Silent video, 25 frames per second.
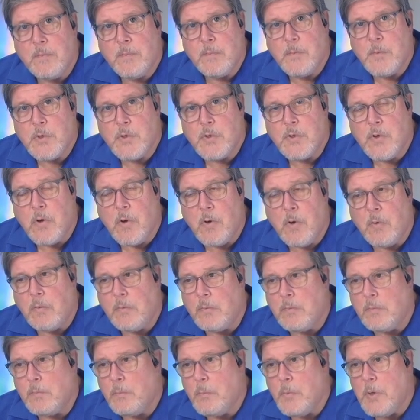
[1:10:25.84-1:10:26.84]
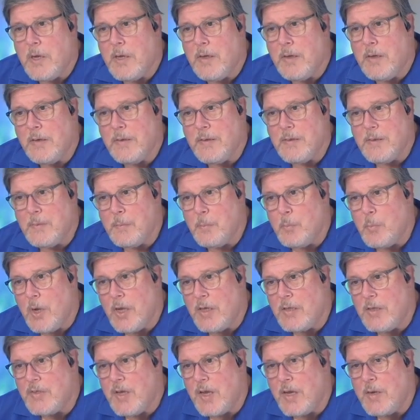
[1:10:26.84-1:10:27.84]
So by
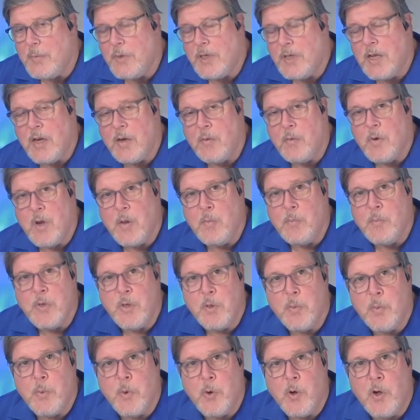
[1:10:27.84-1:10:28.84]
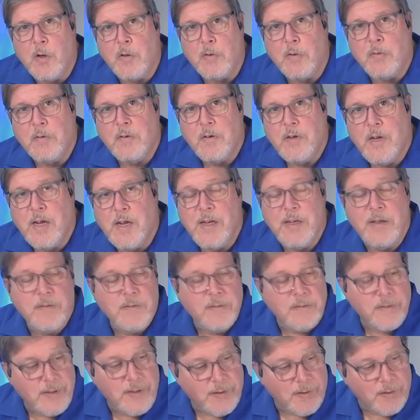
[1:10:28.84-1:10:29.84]
the time we got around beer pong,
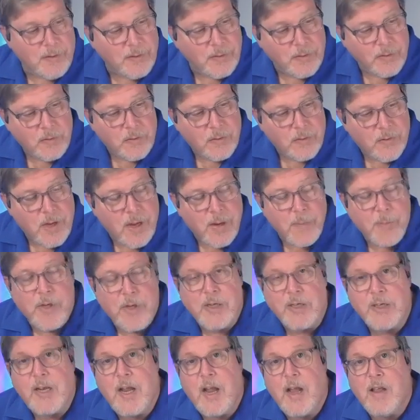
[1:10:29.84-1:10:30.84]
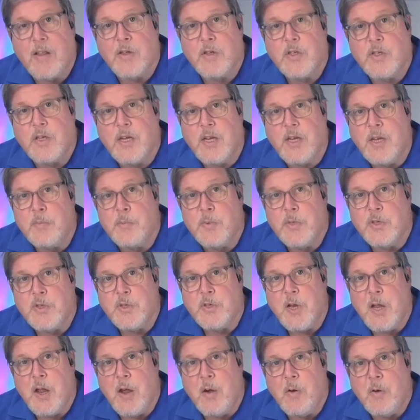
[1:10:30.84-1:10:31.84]
and I'm in a college campus
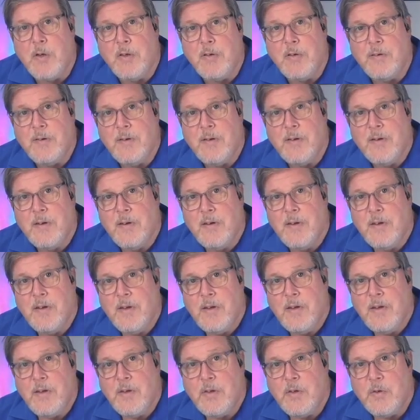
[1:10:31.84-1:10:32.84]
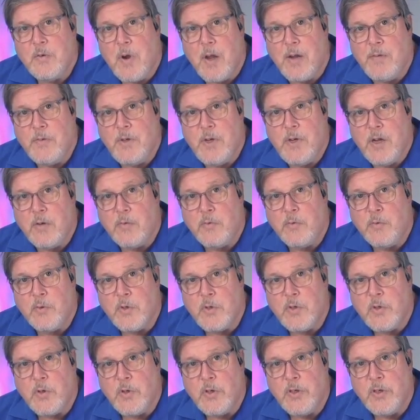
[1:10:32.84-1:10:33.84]
now and drive down
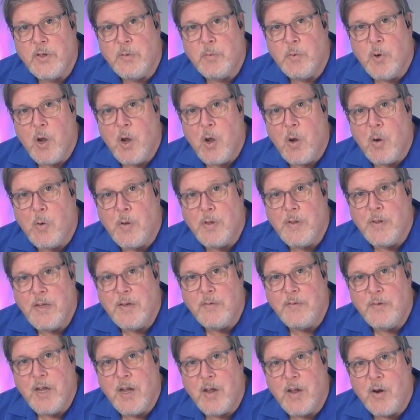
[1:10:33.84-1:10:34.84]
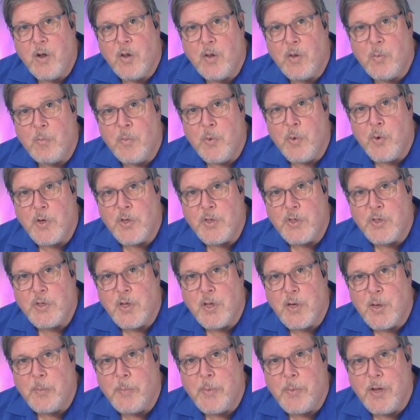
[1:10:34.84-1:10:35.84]
Fraternity Row, and they've got all the boards
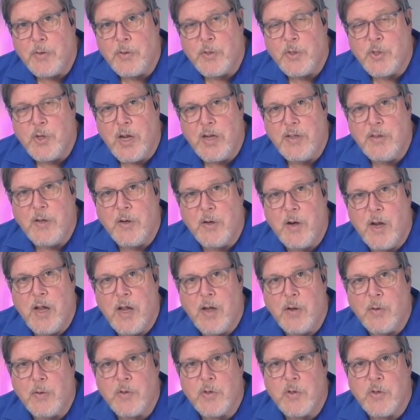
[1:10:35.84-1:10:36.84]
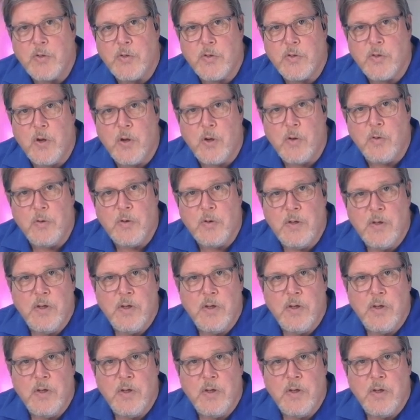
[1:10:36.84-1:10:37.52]
set up outside their house. So